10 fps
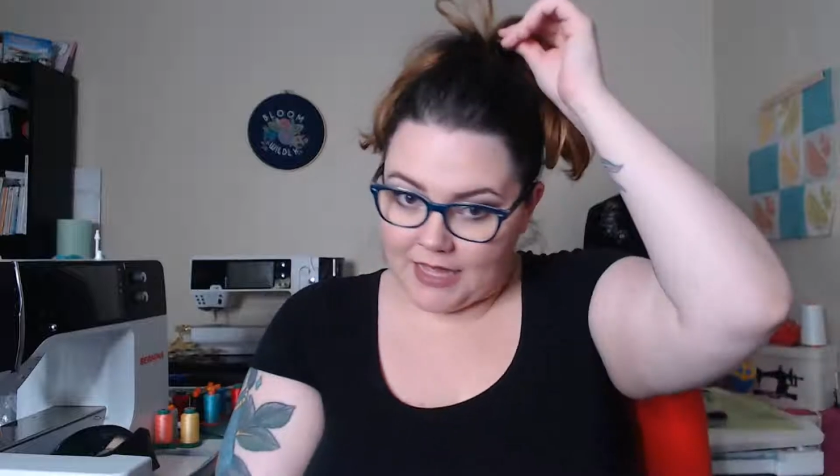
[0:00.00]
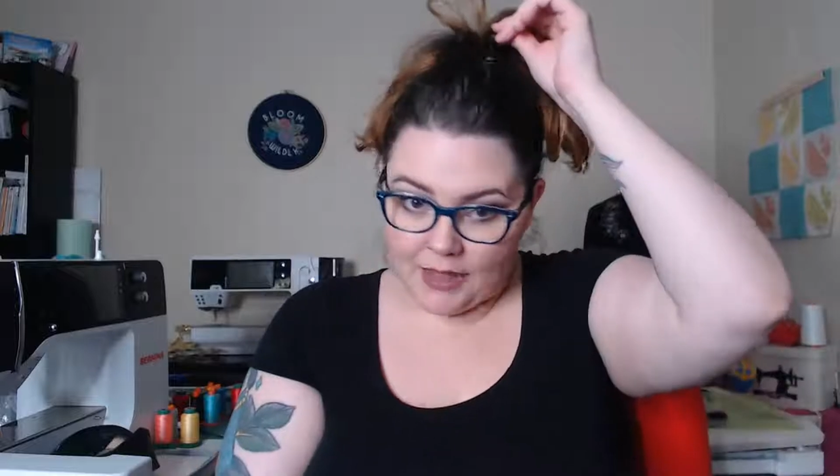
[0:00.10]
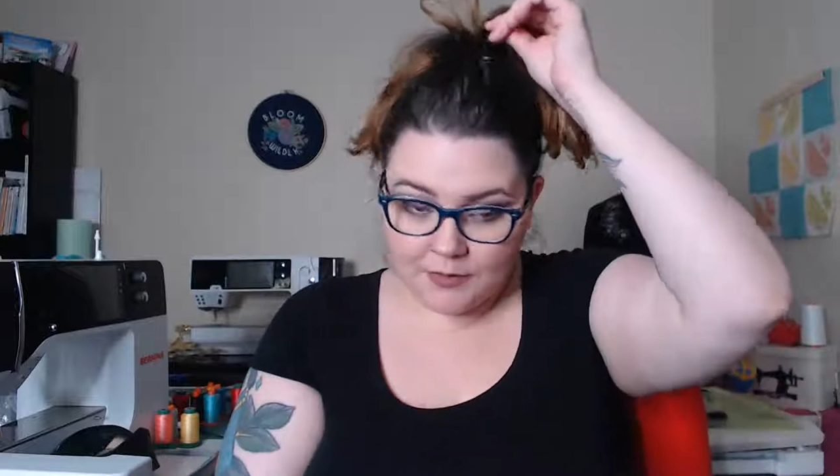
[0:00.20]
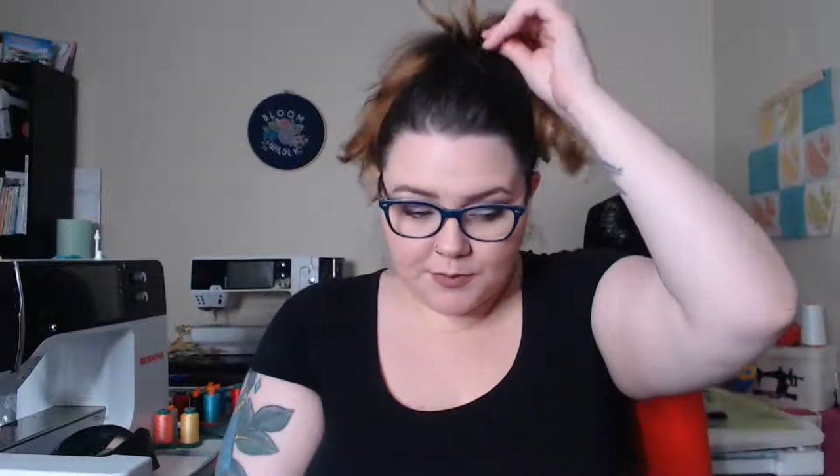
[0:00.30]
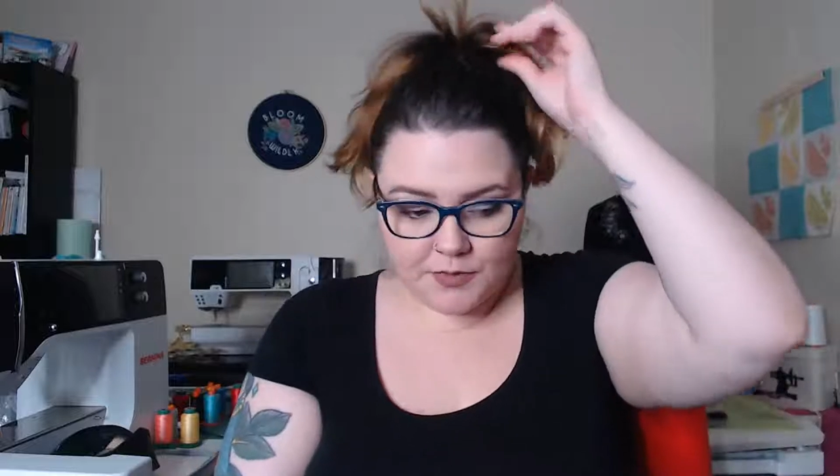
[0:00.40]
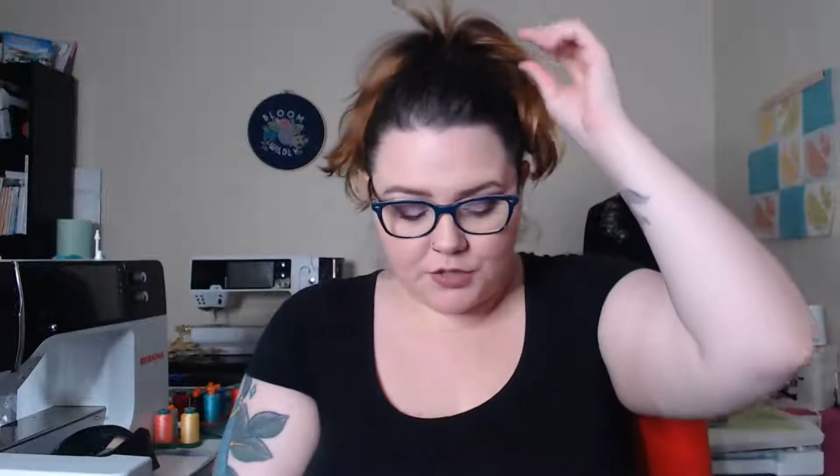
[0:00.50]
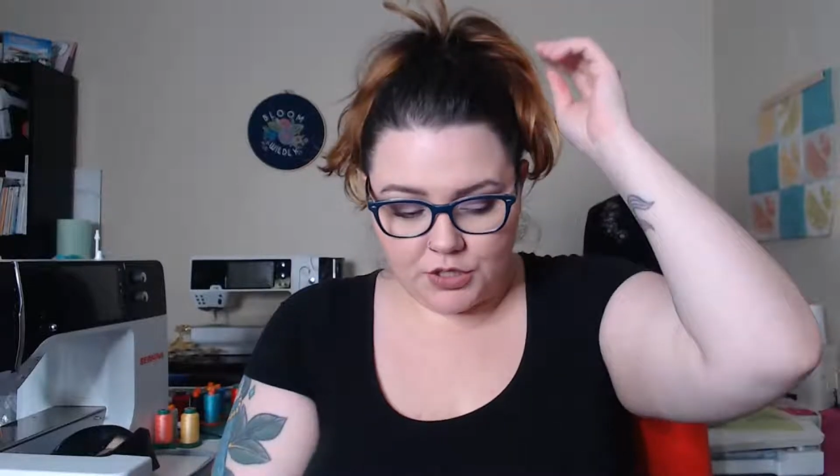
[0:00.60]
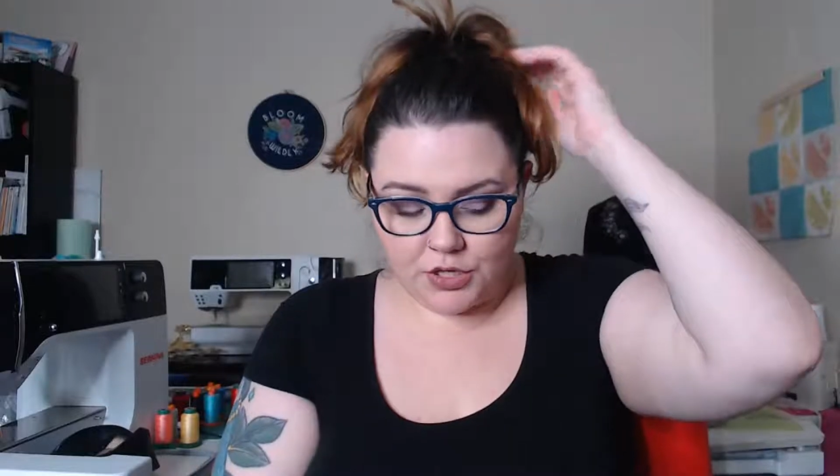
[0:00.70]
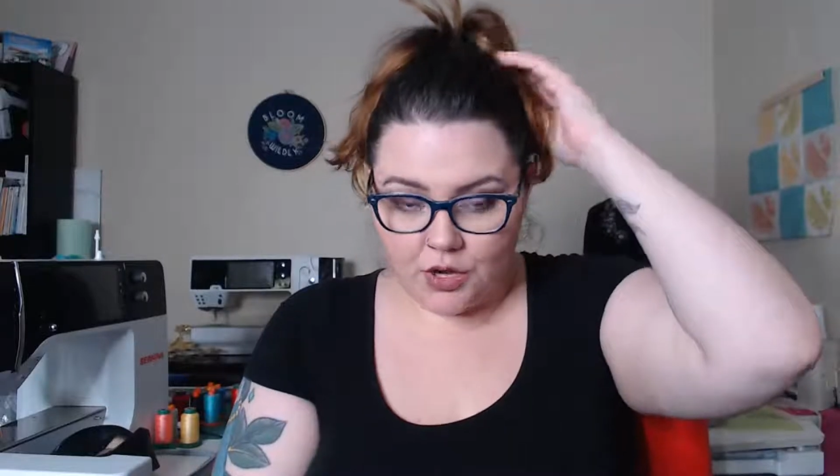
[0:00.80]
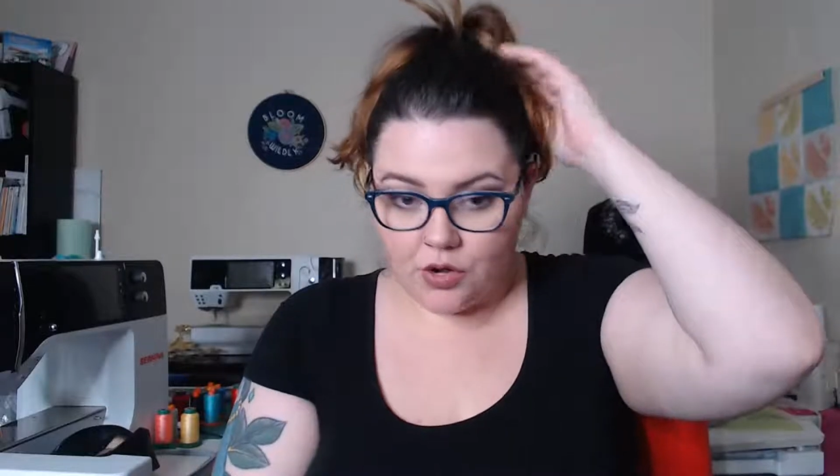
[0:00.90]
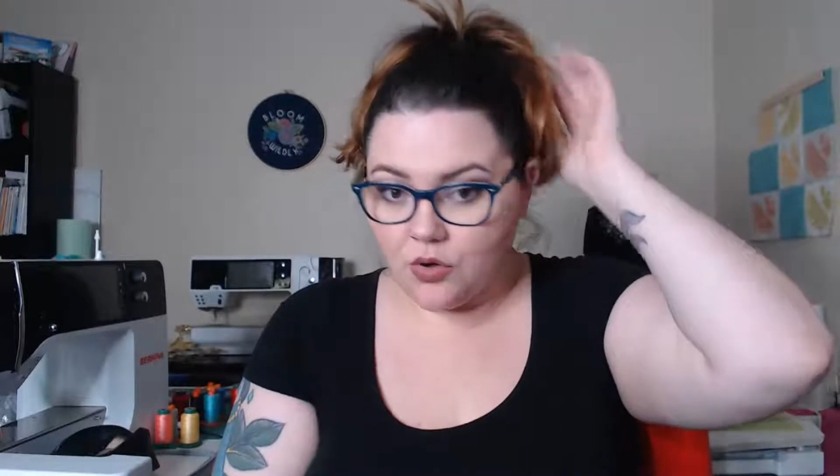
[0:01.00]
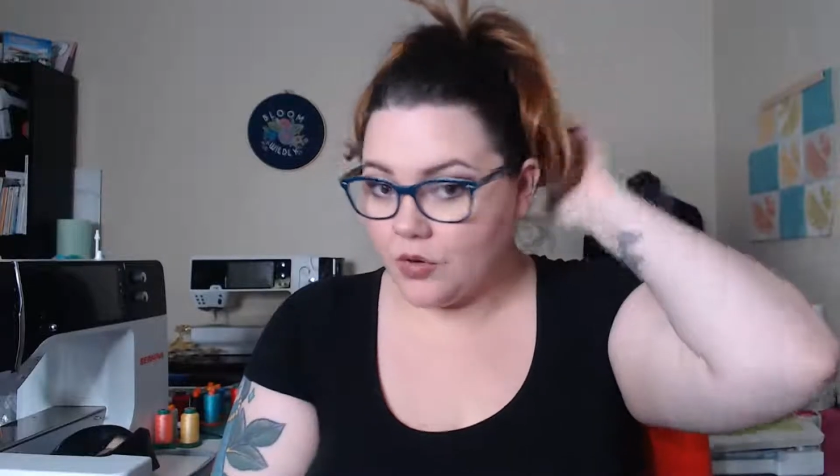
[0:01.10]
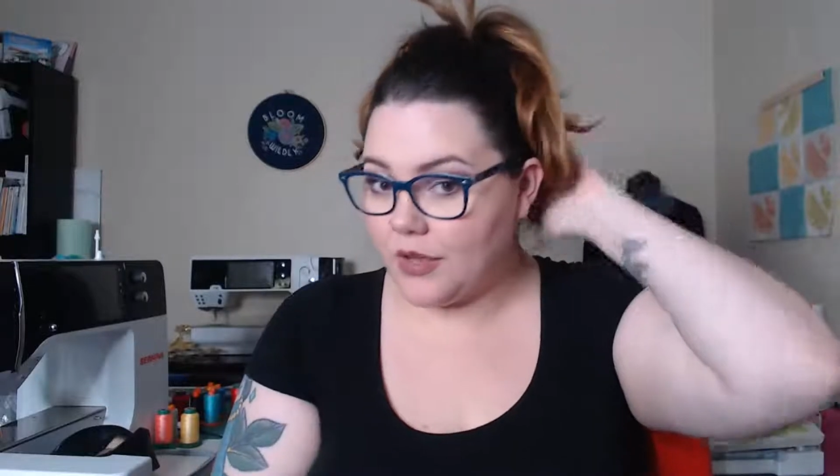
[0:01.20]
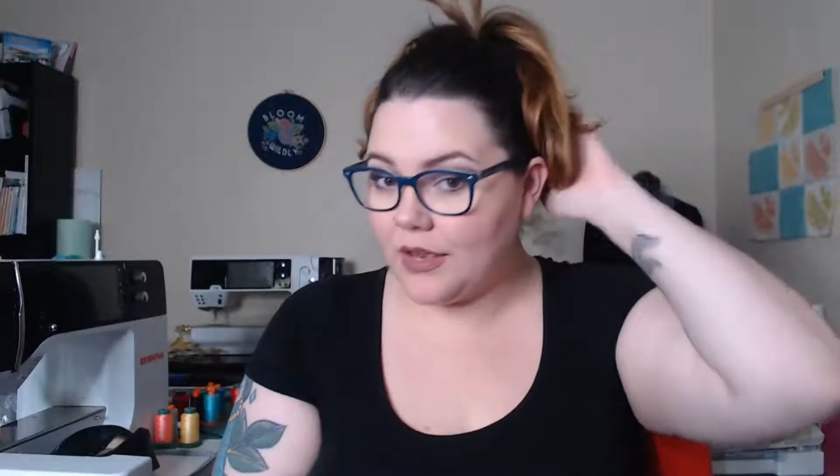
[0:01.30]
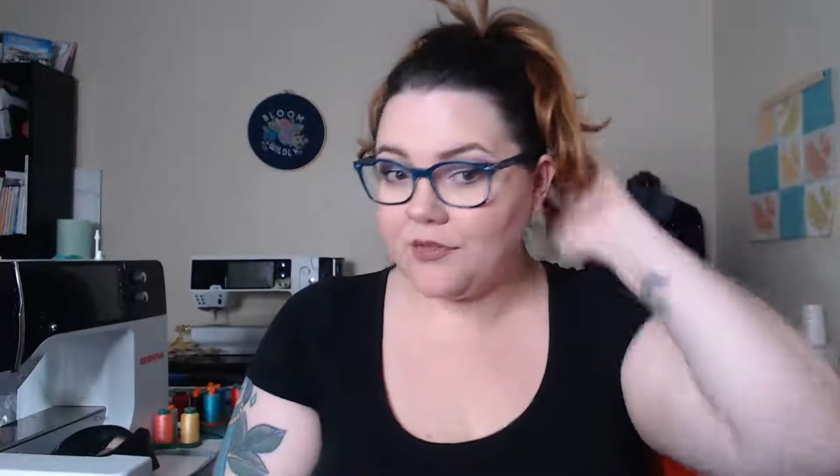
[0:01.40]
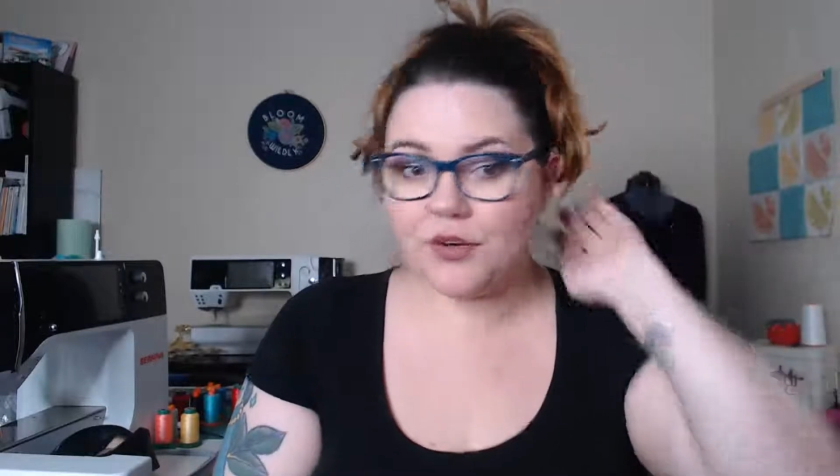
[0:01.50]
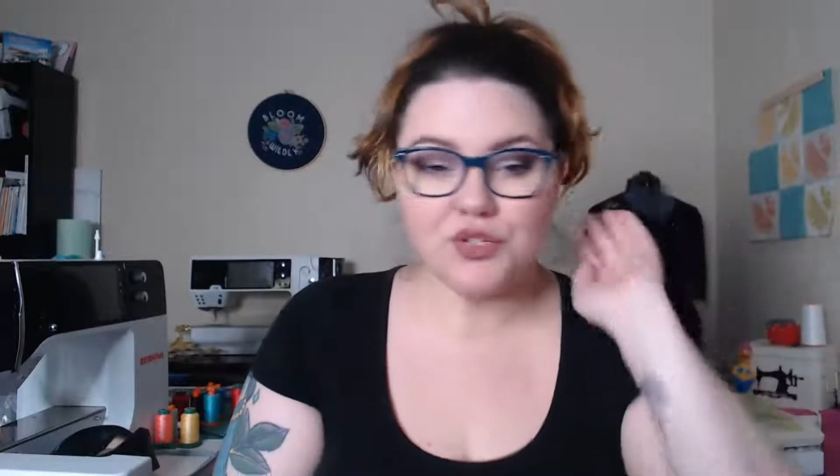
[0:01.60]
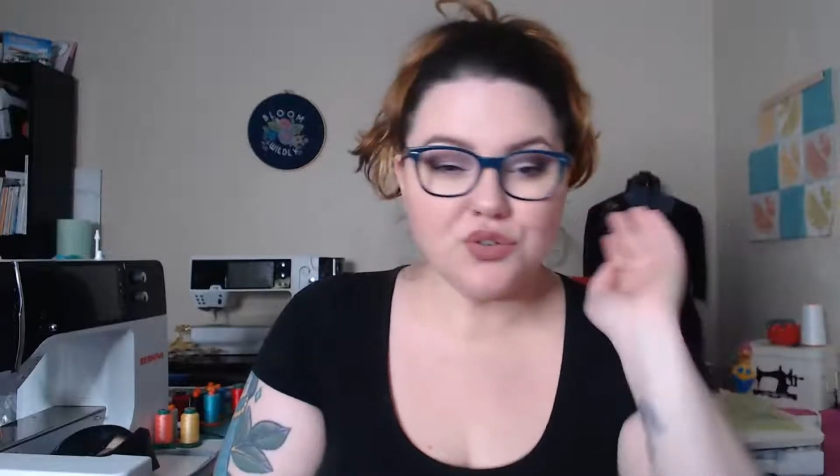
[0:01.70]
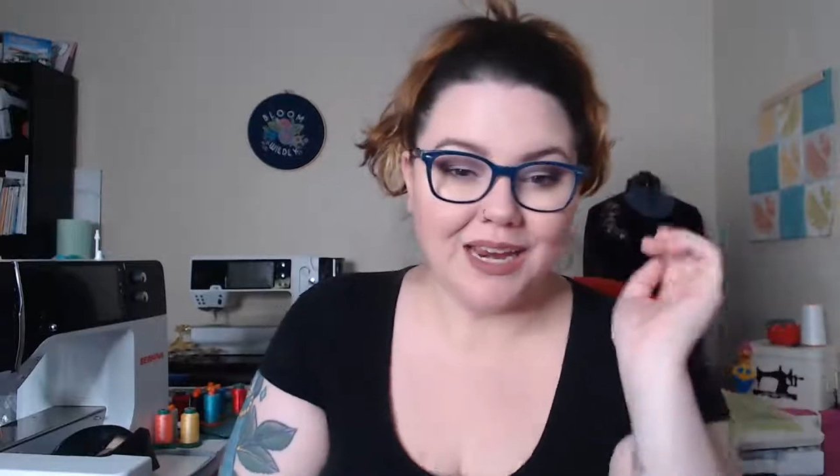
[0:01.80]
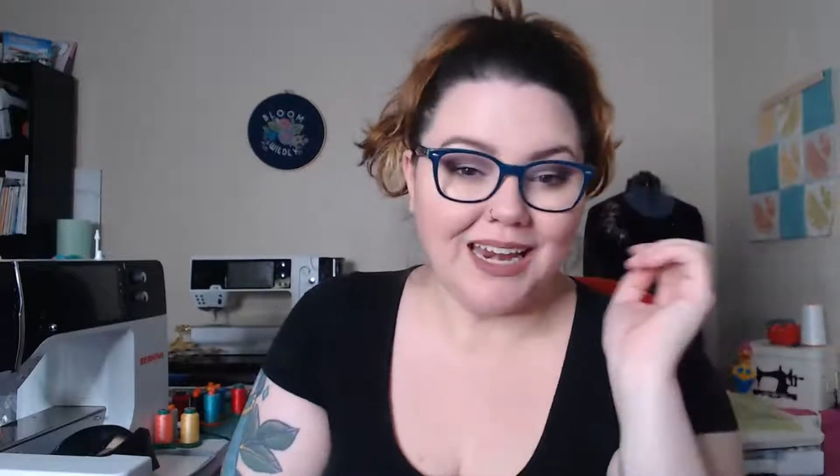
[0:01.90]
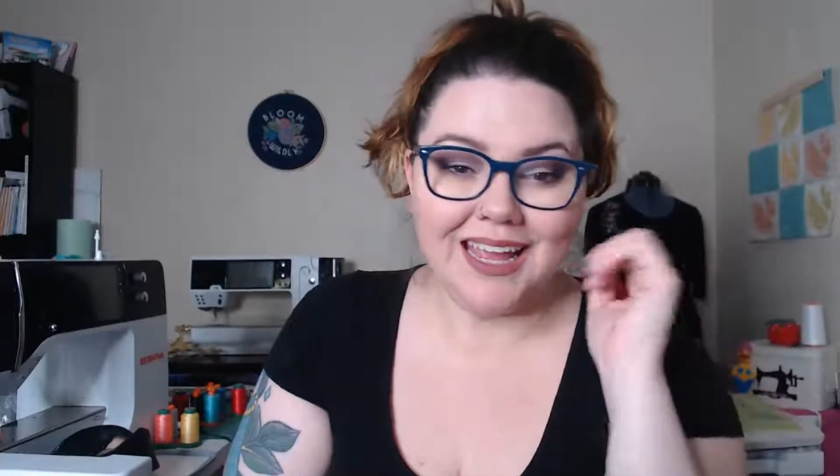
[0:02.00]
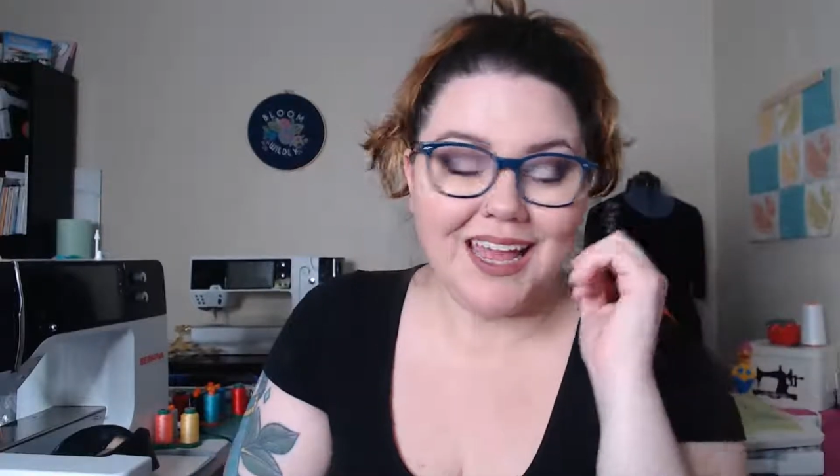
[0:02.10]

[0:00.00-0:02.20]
I'm supposed to go in for training,